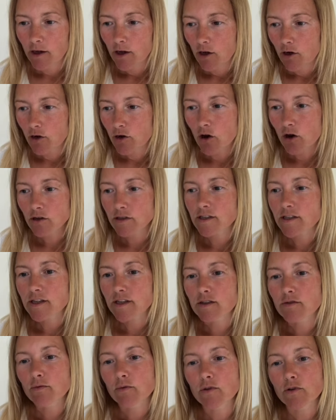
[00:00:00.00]

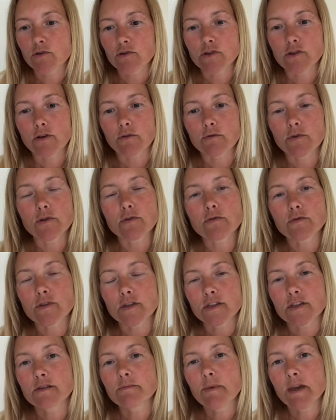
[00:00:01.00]
Narcissists will also use
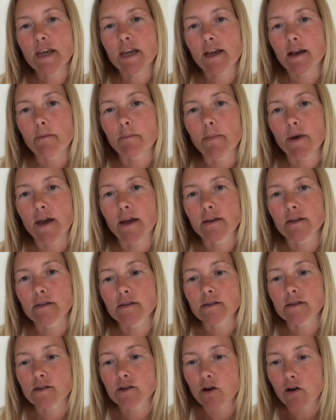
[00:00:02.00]
the smear
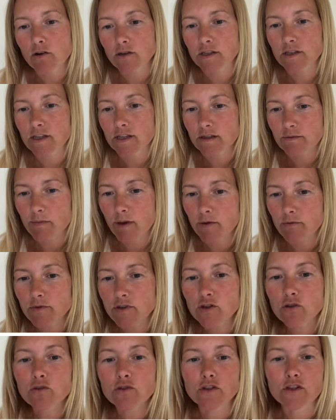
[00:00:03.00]
campaigns. Narcissists may
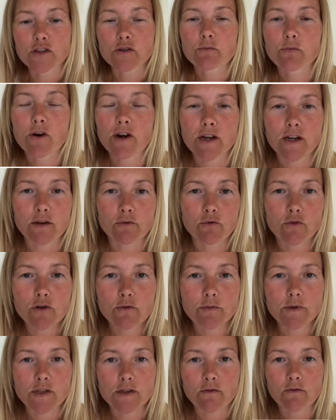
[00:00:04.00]
resort to spreading
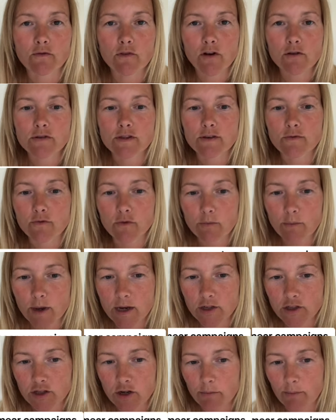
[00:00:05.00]
rumours and false
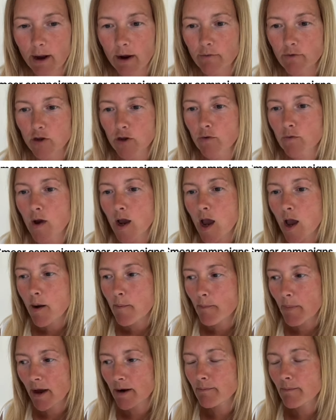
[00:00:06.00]
information about you,
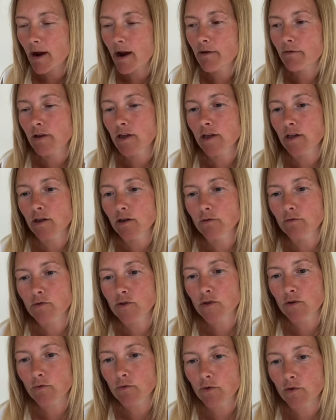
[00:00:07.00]
bad-mouthing you
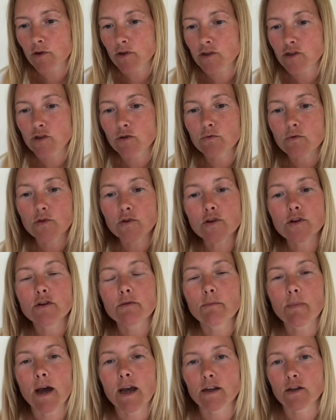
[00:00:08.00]
to others, to
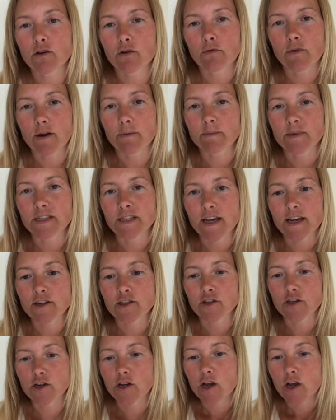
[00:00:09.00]
undermine your
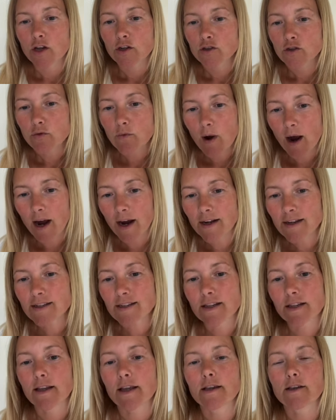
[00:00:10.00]
reputation, to
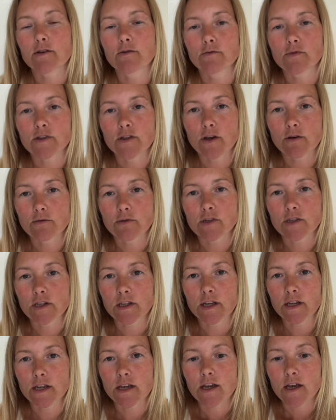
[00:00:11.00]
isolate you
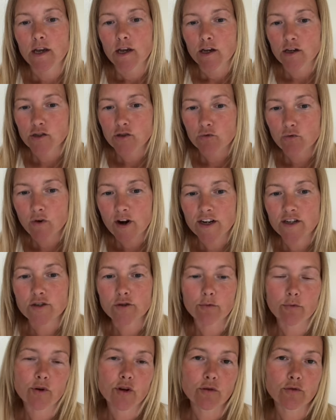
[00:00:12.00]
socially as
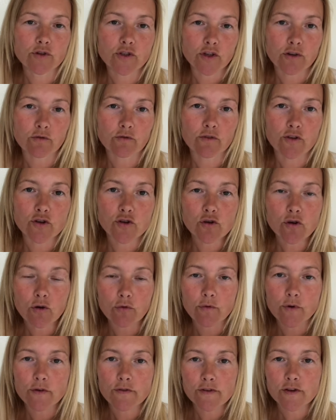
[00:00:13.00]
retribution for your
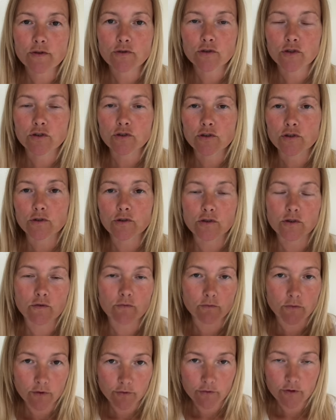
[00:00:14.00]

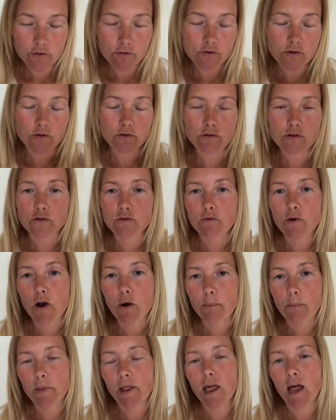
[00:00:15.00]
refusal to
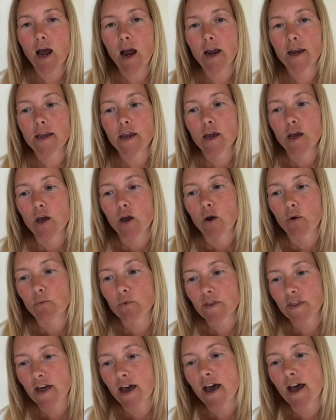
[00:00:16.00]
comply
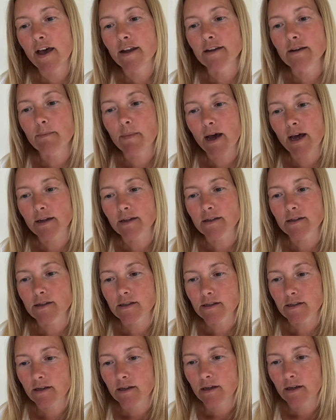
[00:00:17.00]
with their
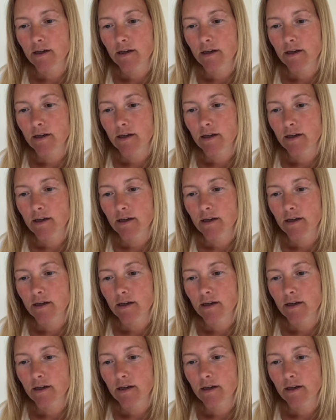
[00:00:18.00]
demands.